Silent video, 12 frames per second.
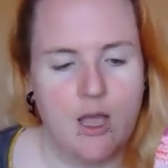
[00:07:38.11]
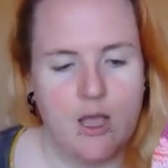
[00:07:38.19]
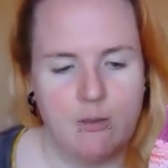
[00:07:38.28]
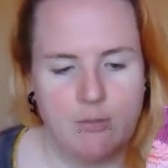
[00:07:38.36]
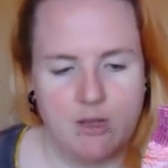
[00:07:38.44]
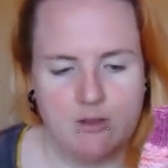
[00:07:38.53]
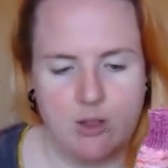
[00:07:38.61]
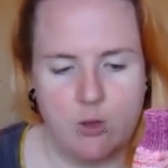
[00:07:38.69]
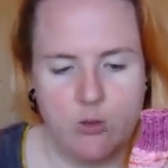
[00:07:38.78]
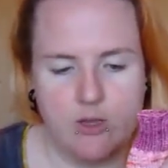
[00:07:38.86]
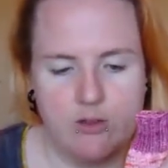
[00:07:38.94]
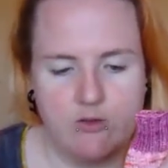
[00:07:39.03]
it makes it a
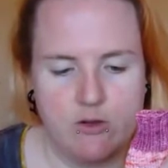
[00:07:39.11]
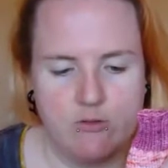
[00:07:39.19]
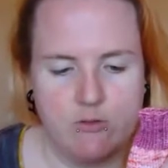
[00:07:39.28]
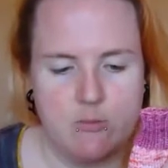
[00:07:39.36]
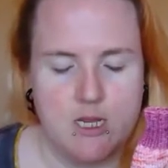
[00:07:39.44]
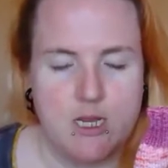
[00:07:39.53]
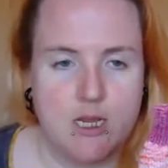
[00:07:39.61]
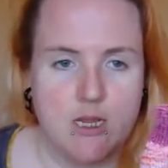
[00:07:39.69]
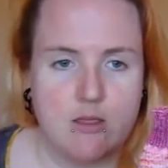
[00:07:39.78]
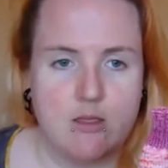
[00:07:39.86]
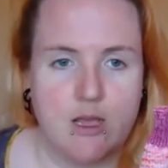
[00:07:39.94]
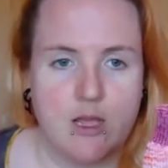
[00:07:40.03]
lot easier for
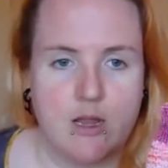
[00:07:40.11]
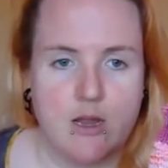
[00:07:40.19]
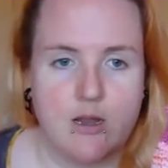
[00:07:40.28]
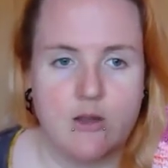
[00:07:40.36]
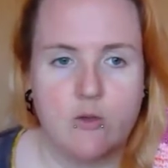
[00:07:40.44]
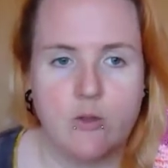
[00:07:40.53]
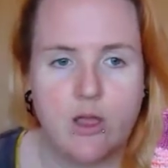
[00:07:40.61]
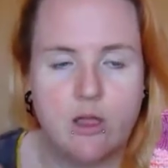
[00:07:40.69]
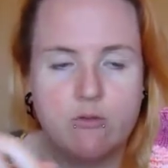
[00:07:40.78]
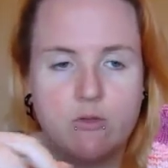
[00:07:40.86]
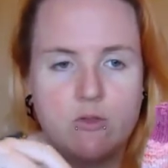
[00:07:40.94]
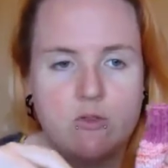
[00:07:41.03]
me than to
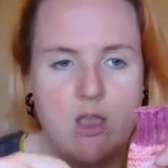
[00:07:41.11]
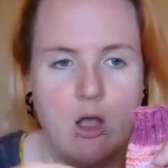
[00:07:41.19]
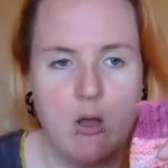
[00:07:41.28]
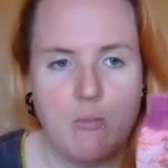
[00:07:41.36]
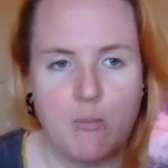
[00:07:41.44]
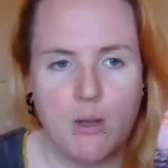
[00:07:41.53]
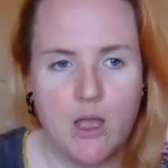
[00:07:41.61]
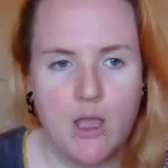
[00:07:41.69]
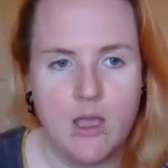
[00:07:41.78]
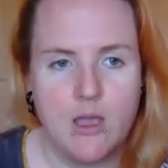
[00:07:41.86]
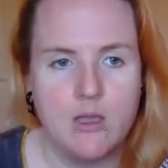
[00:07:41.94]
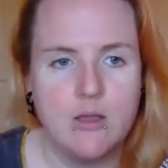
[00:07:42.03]
have to set up
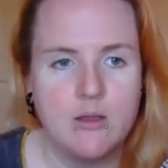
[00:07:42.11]
my